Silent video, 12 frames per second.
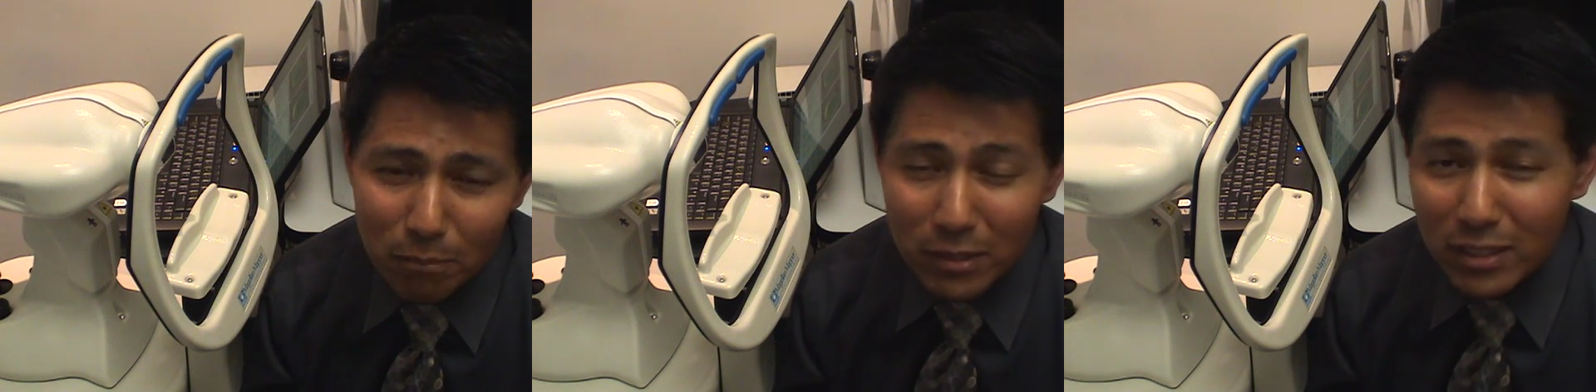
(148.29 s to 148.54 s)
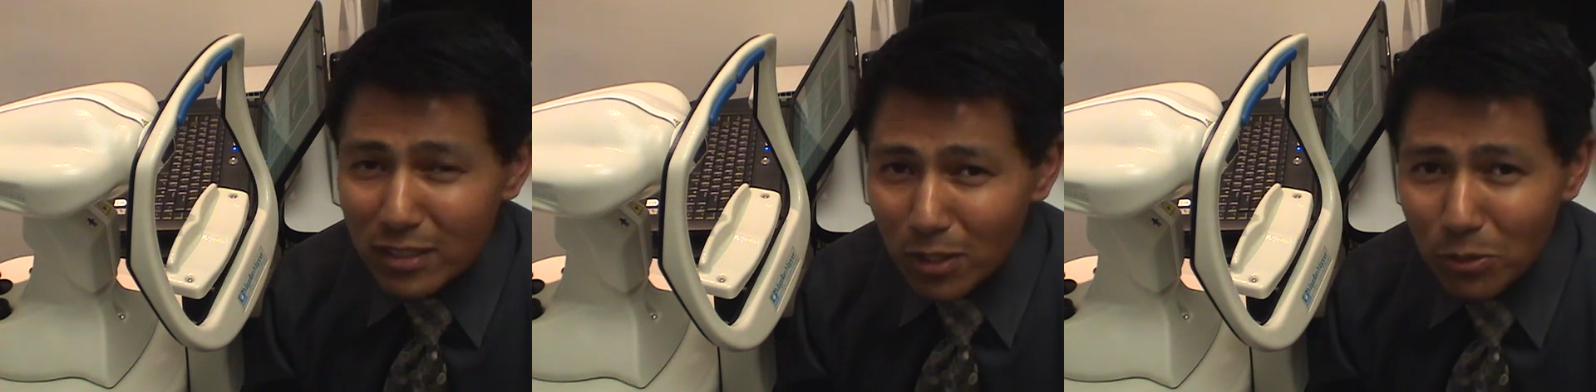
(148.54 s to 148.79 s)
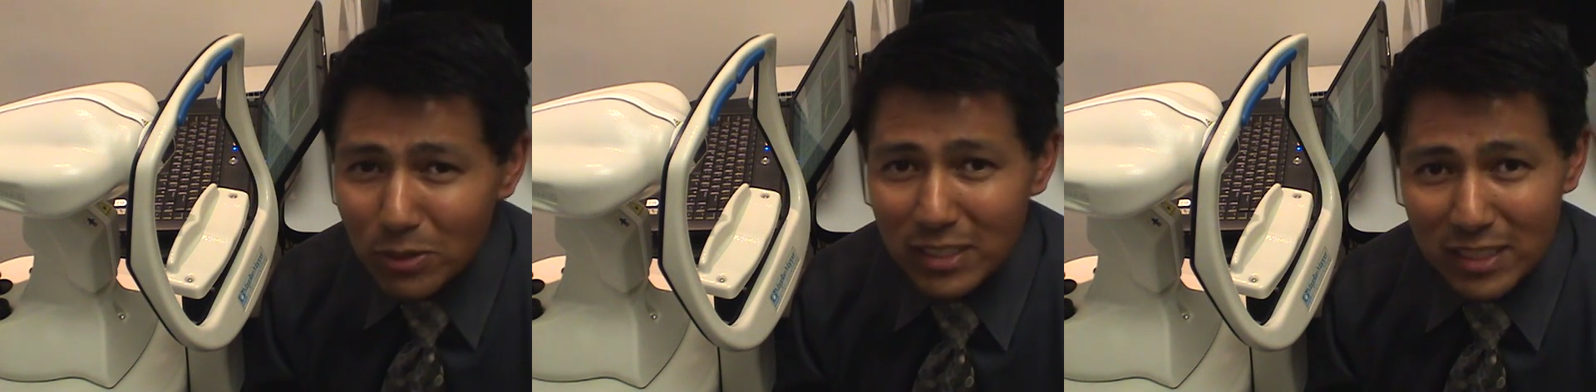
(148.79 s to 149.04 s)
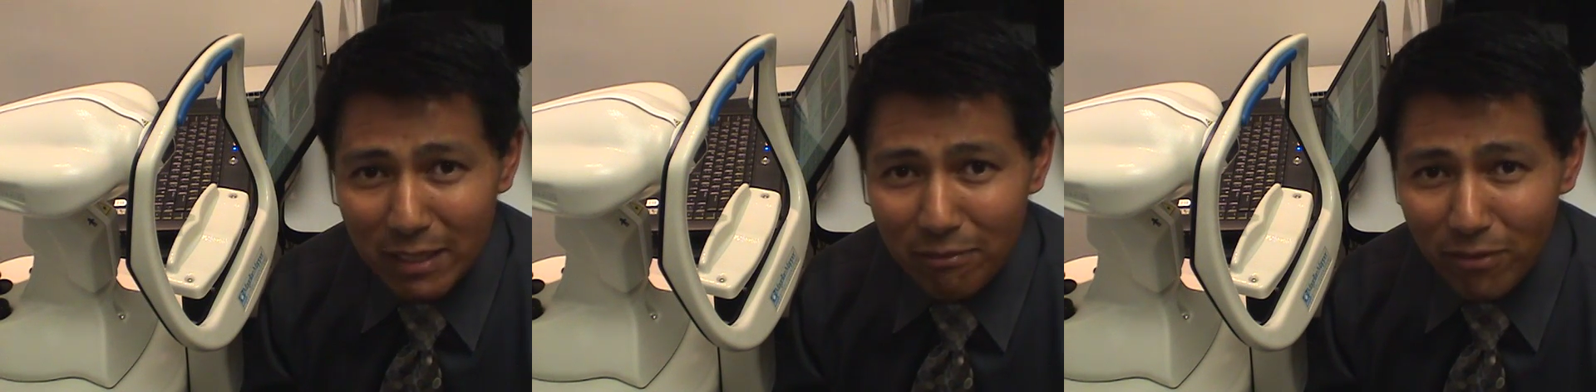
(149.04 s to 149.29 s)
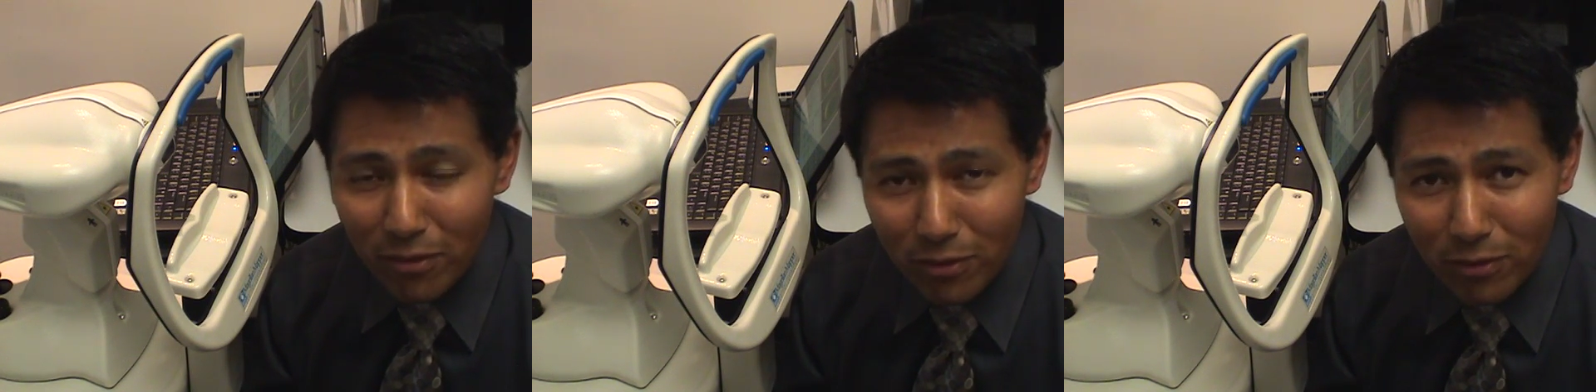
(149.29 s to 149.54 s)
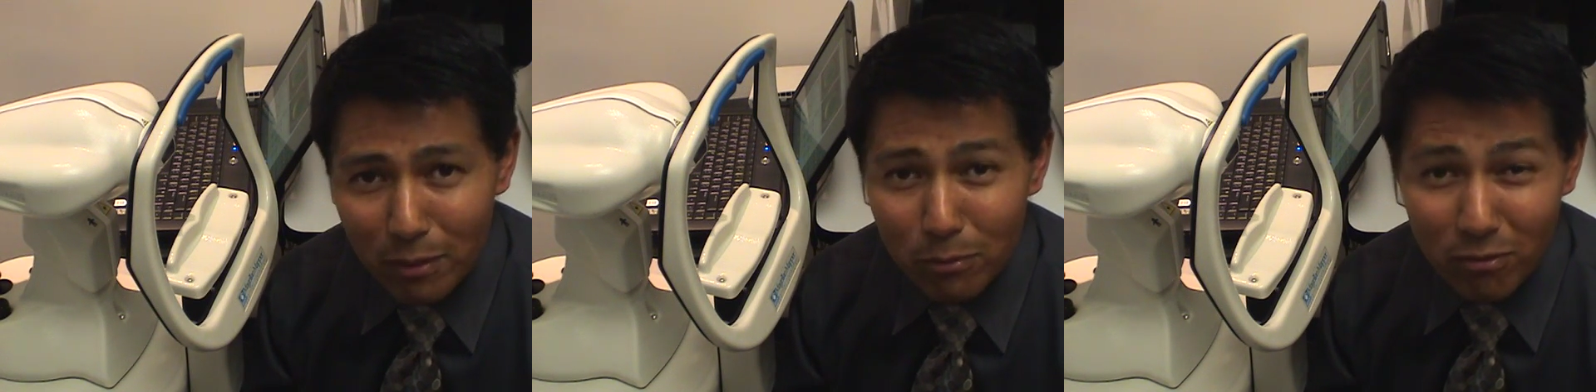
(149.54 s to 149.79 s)
but this goes a step
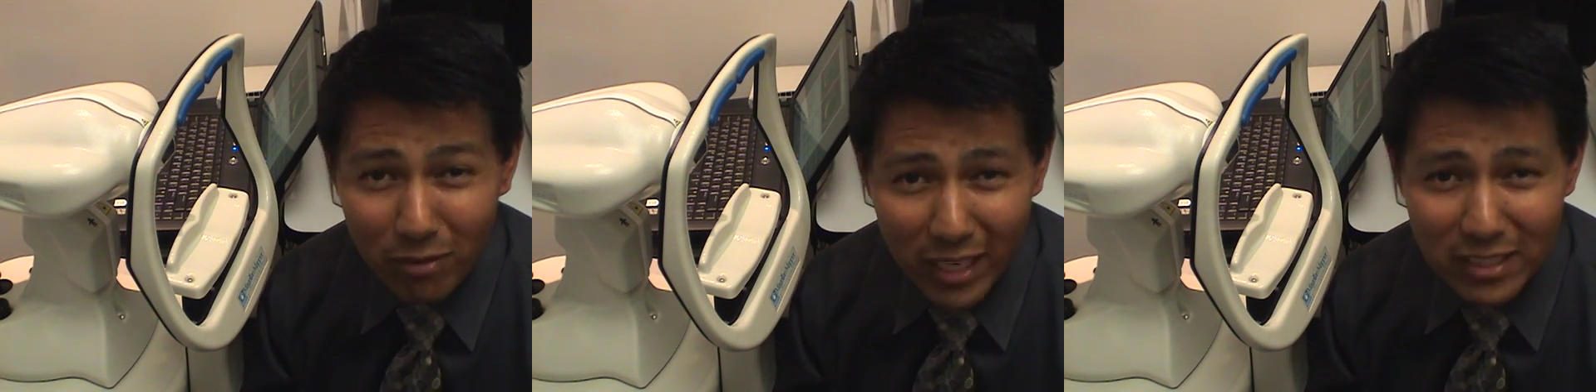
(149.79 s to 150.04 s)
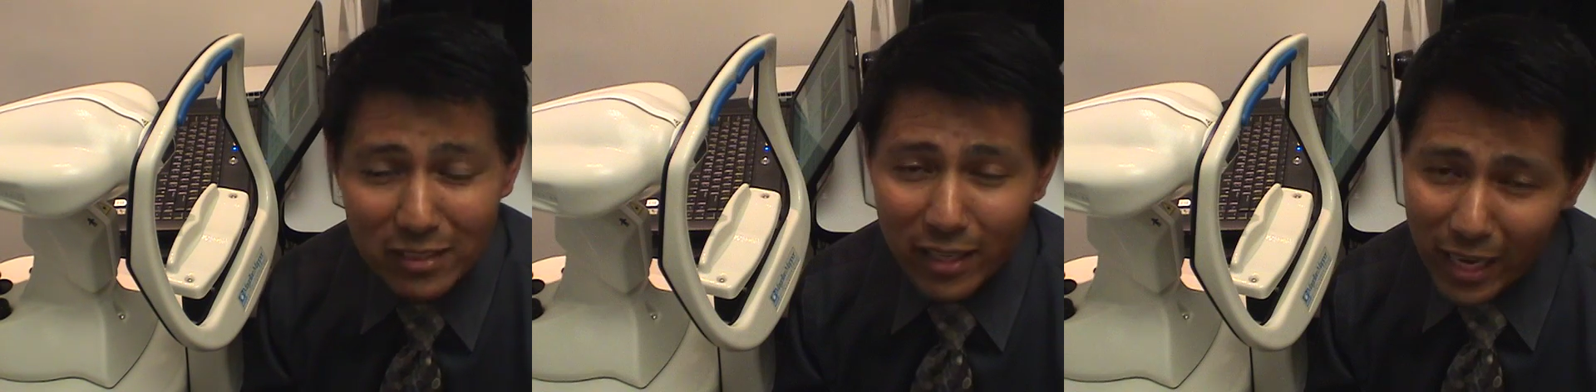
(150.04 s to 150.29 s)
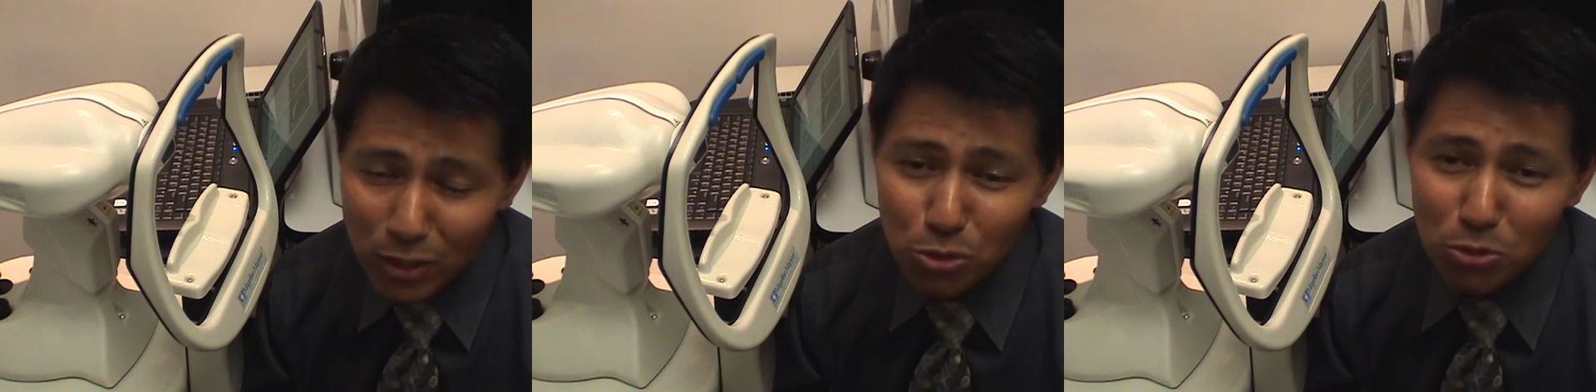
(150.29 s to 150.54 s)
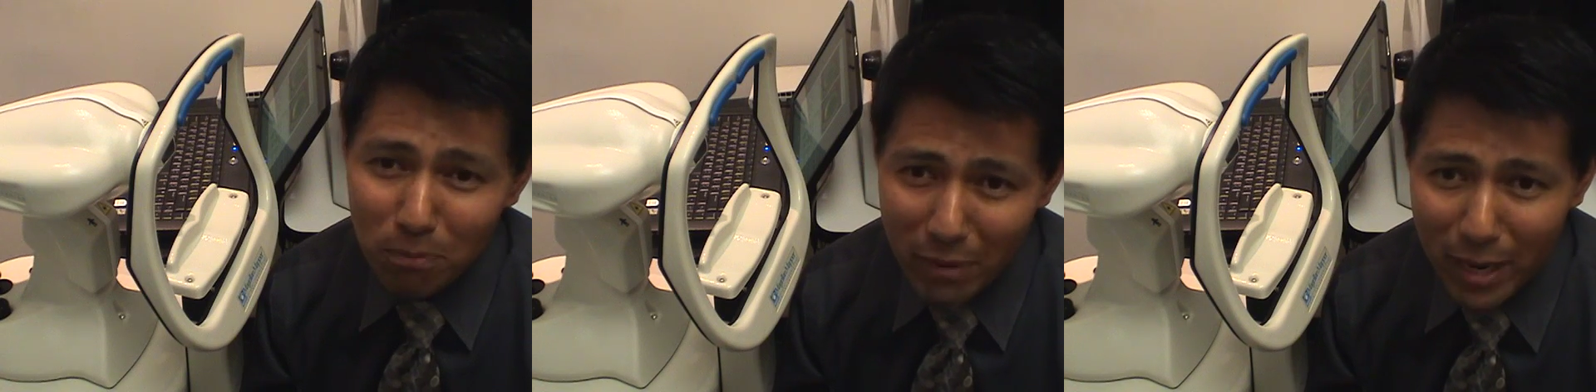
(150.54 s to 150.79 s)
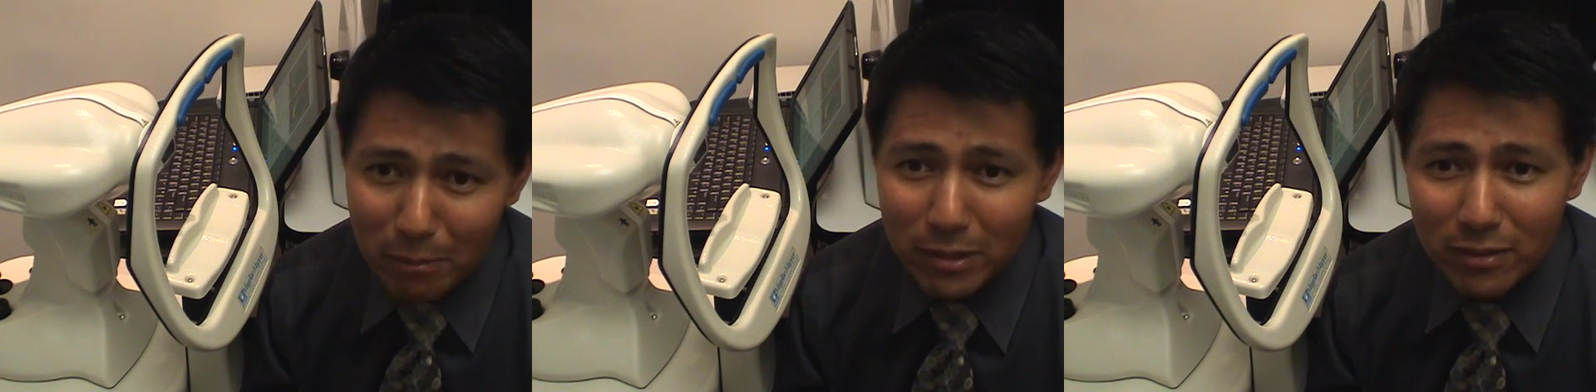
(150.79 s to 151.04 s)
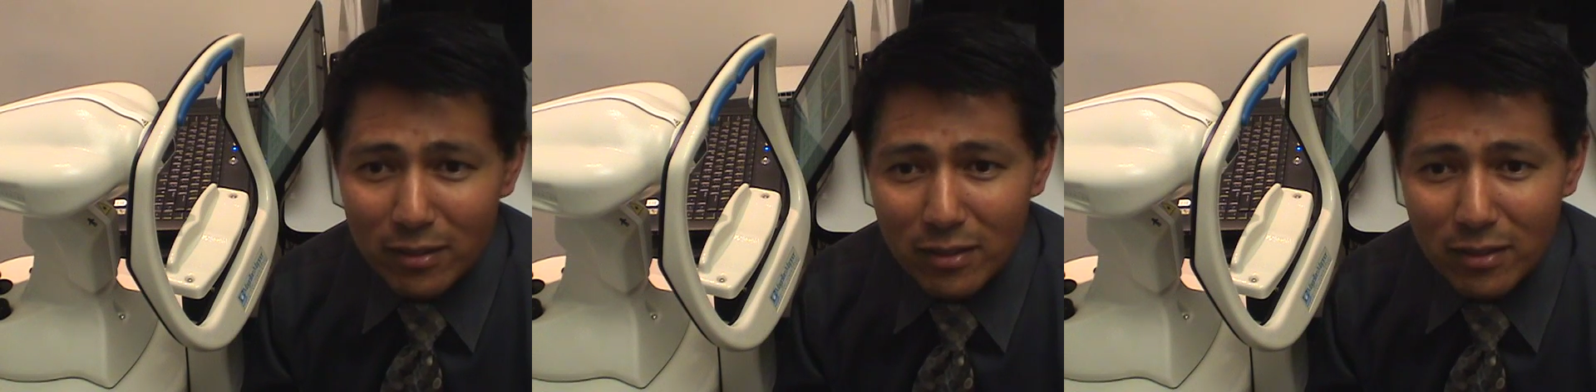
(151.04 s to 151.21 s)
further and provides an actual map.